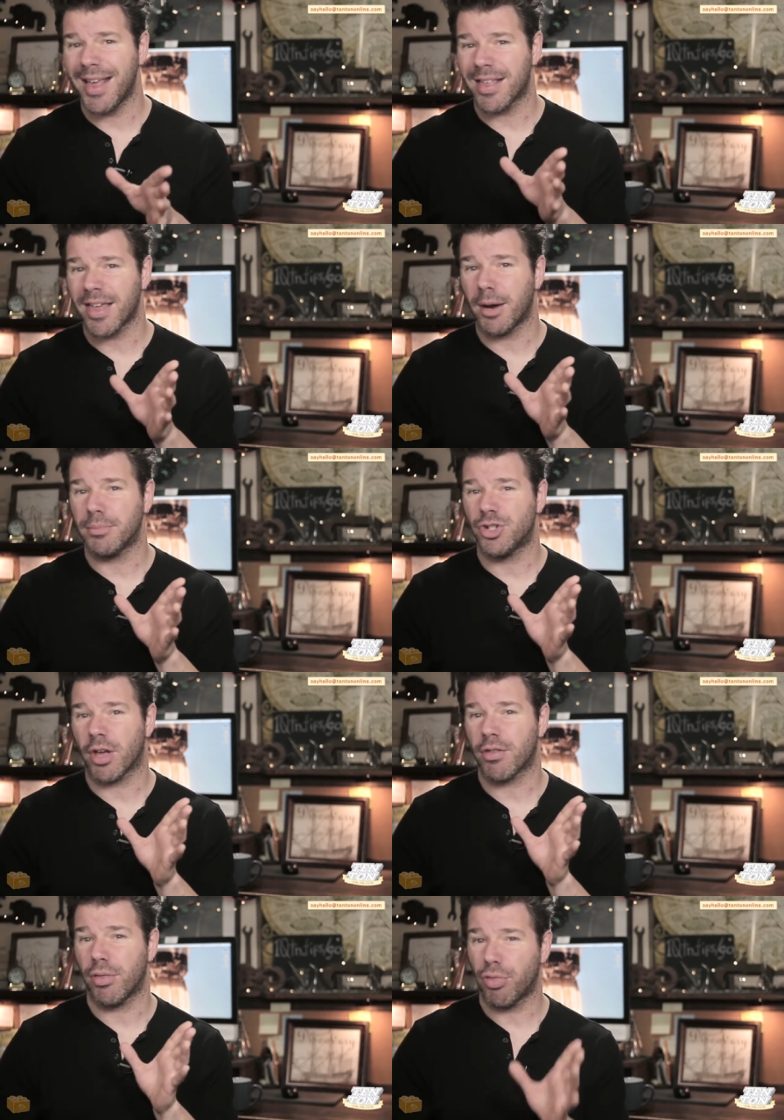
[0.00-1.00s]
set up
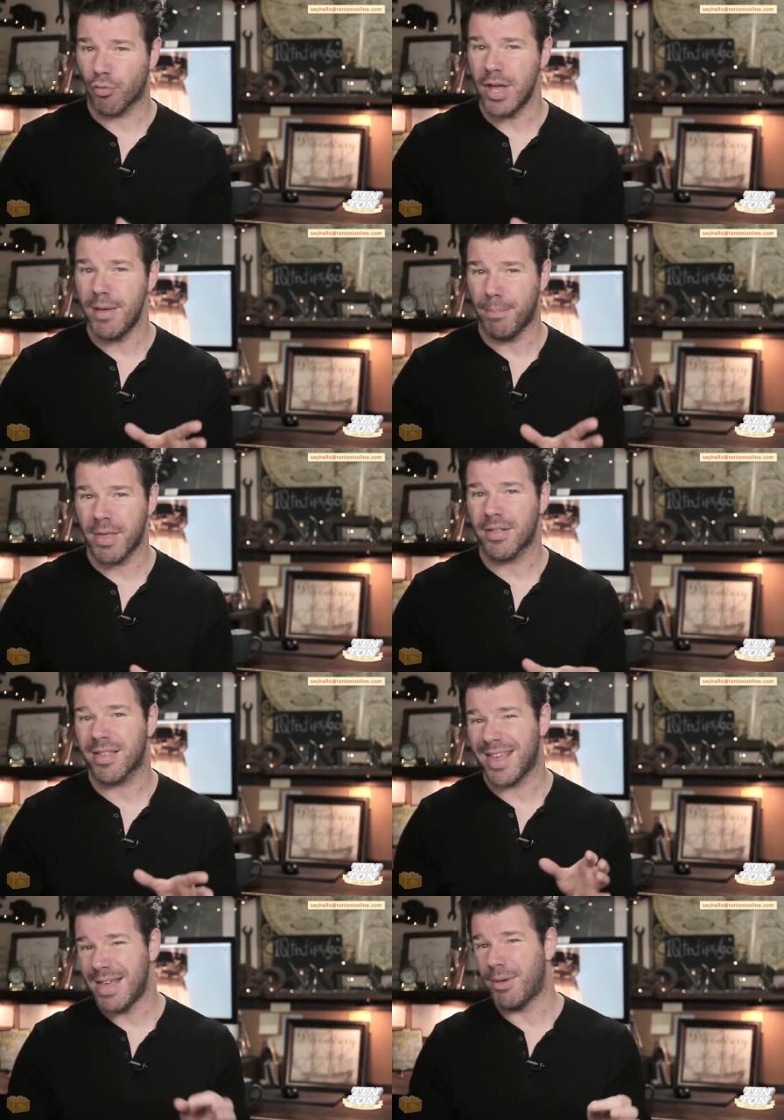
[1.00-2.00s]
just three
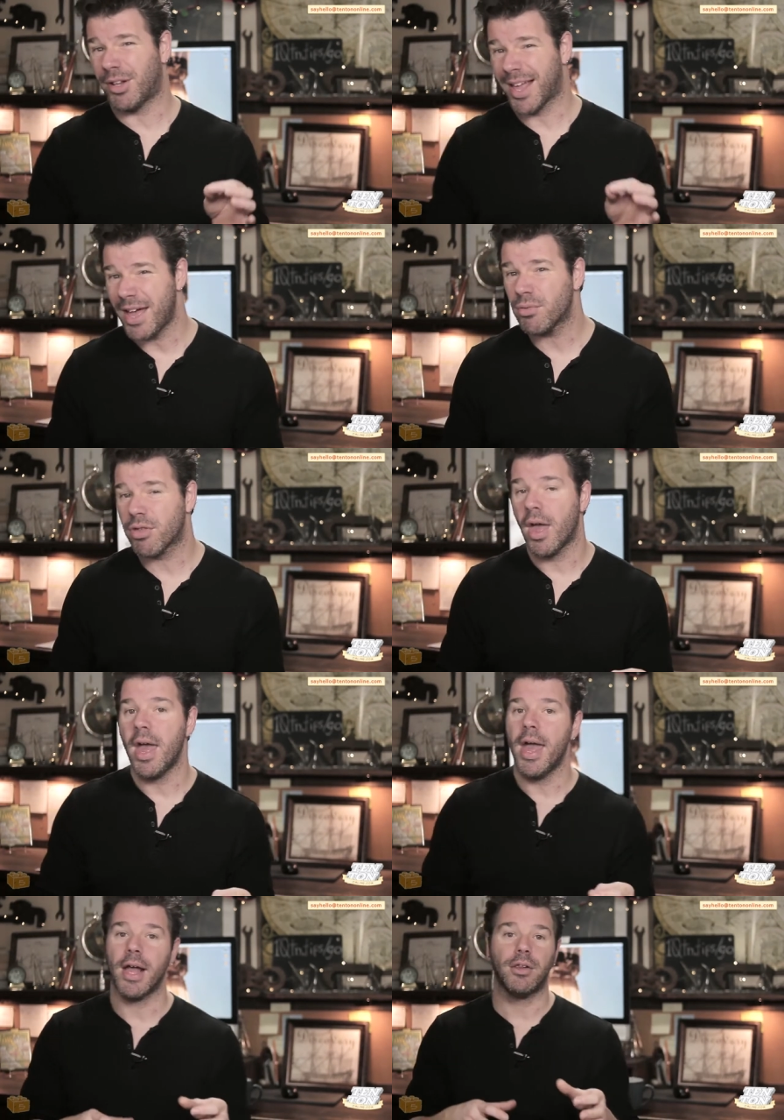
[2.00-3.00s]
business email accounts,
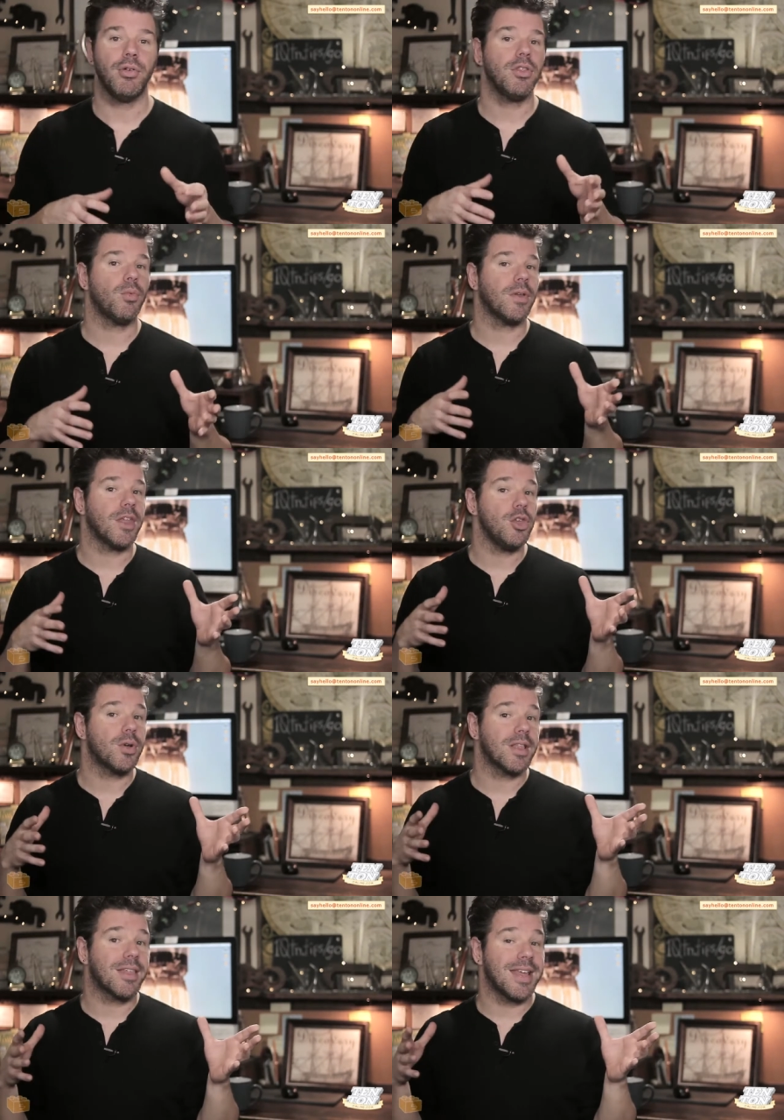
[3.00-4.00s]
including the one that you
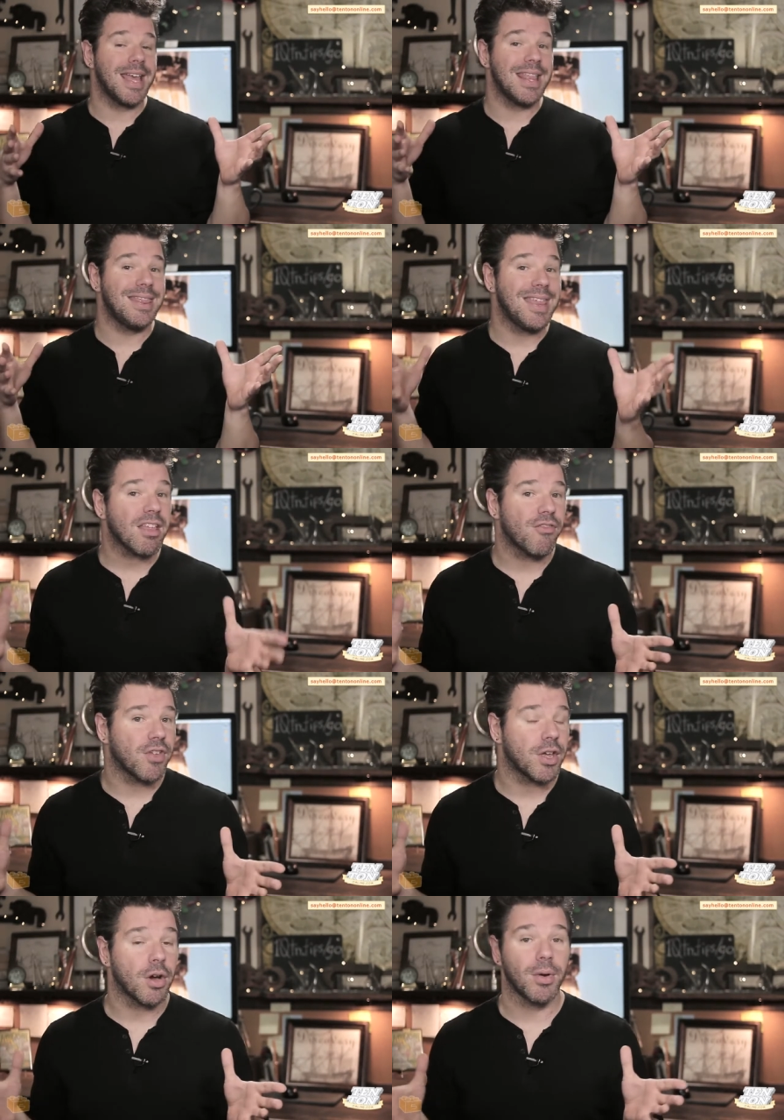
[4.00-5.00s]
can see in this
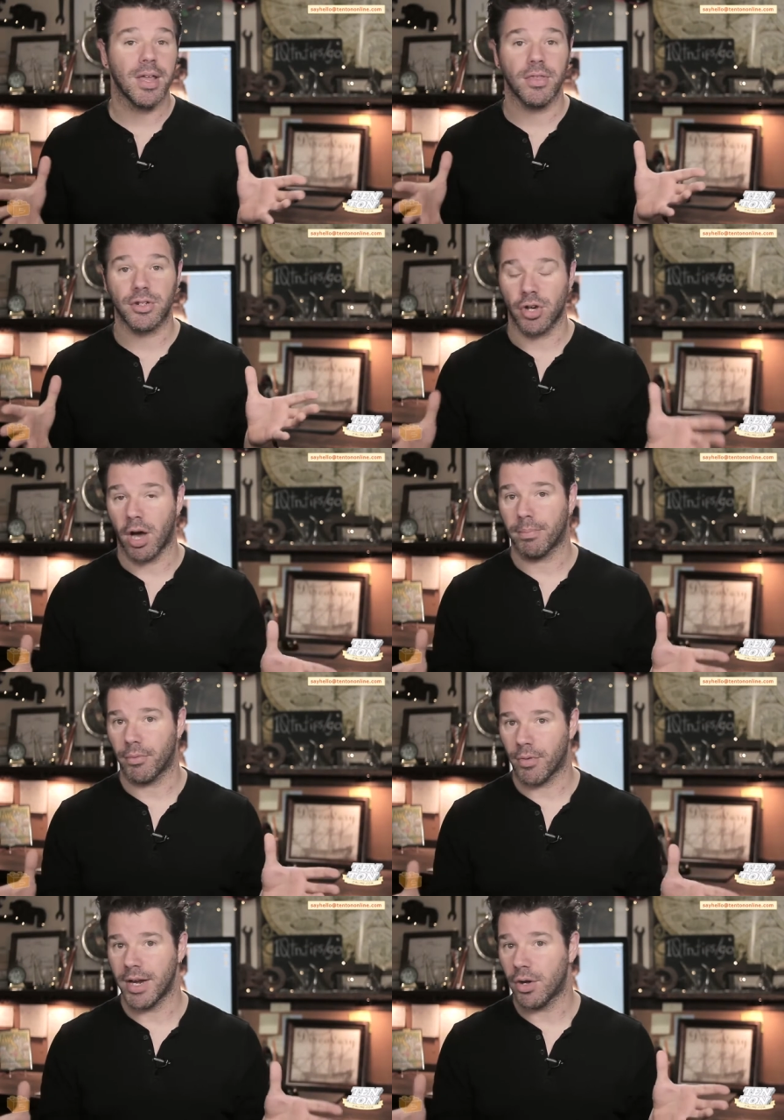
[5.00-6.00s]
video in the top
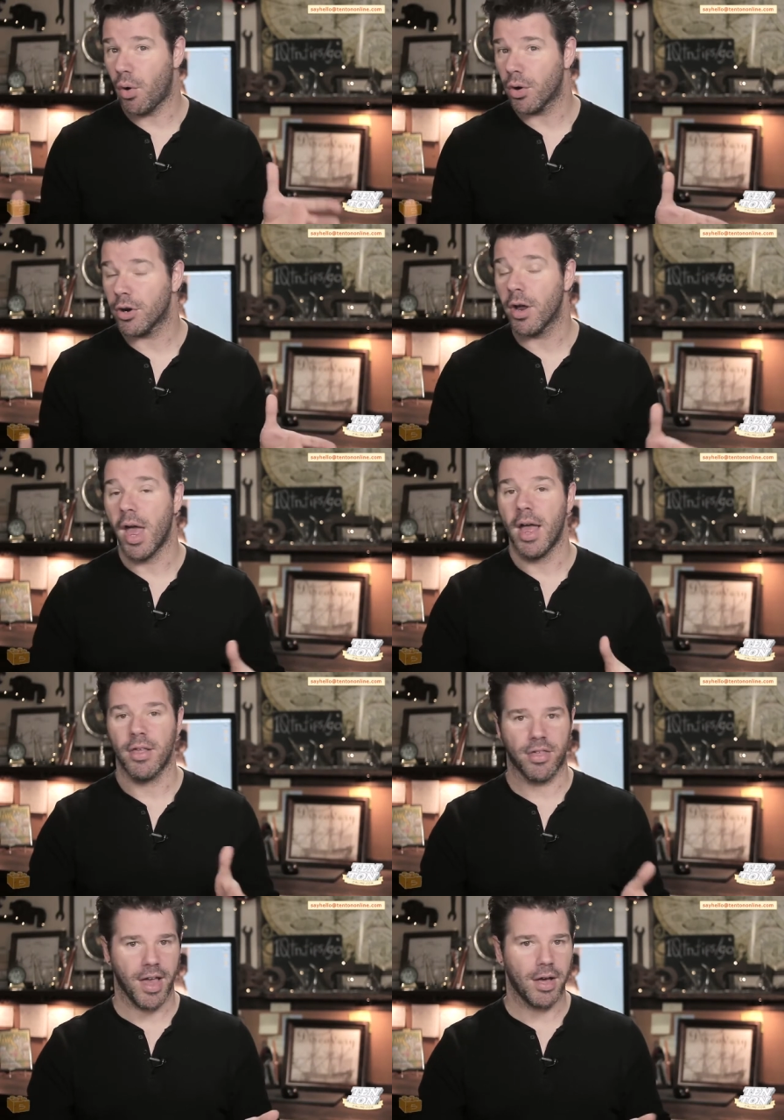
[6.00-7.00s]
right corner,
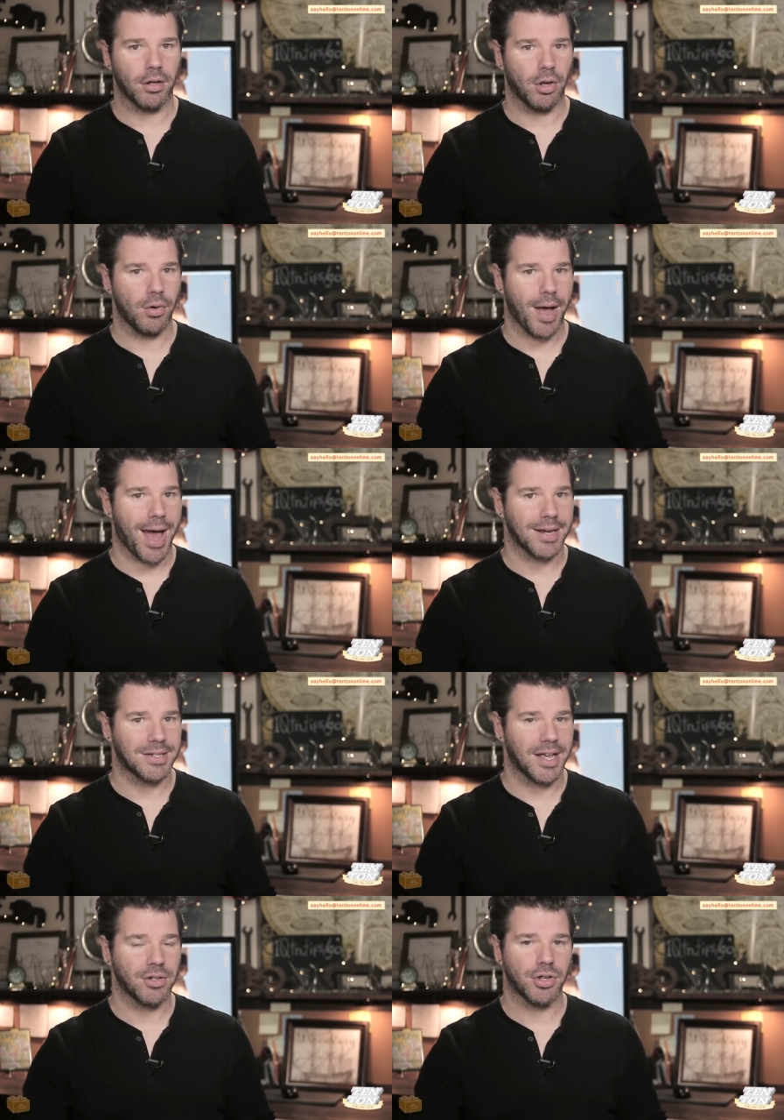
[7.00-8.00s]
say hello
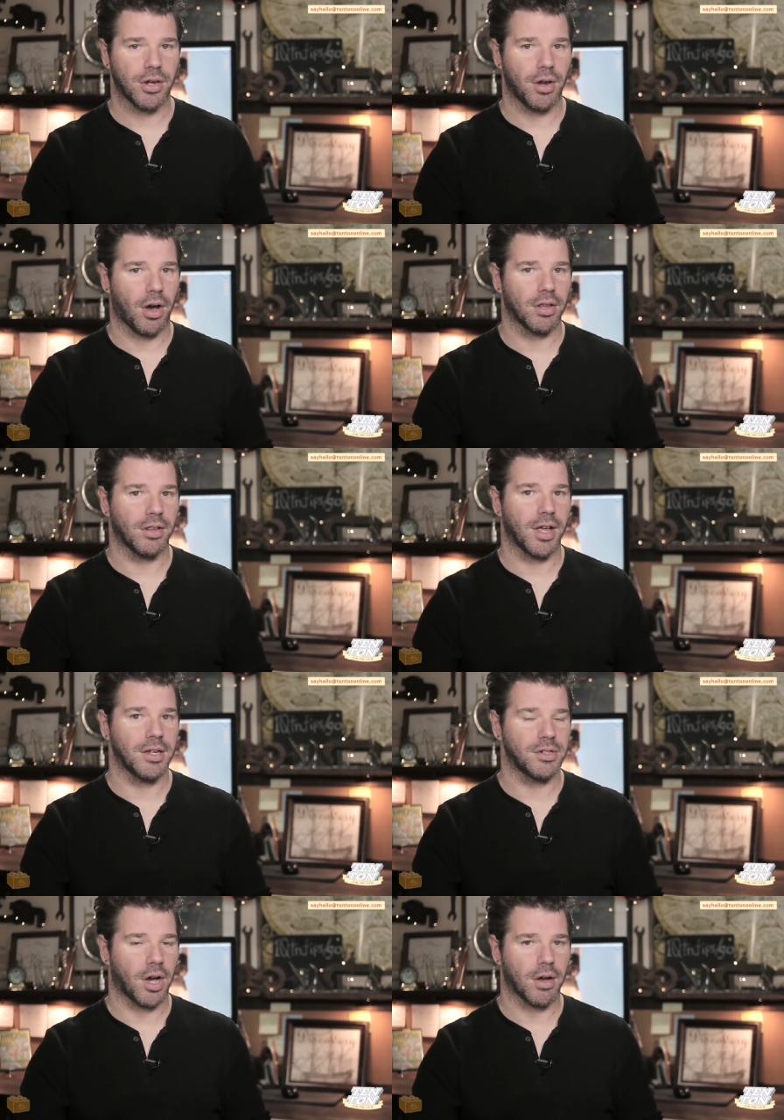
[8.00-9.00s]
at ten ton
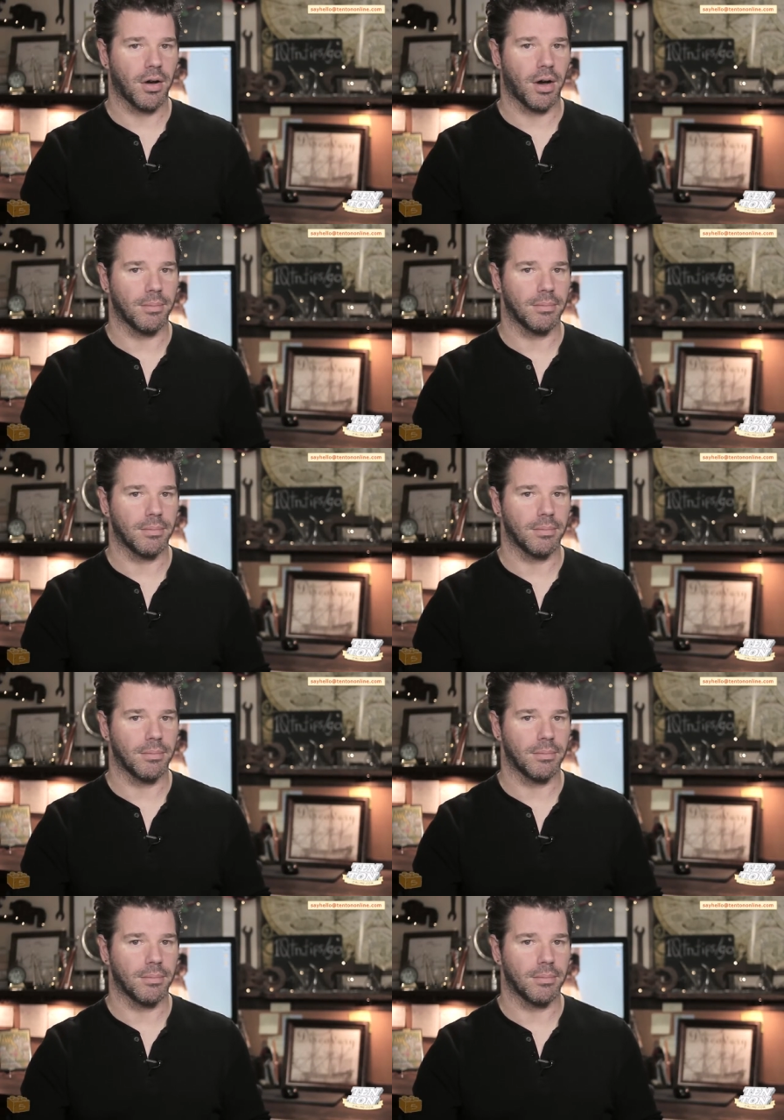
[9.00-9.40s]
online dot com.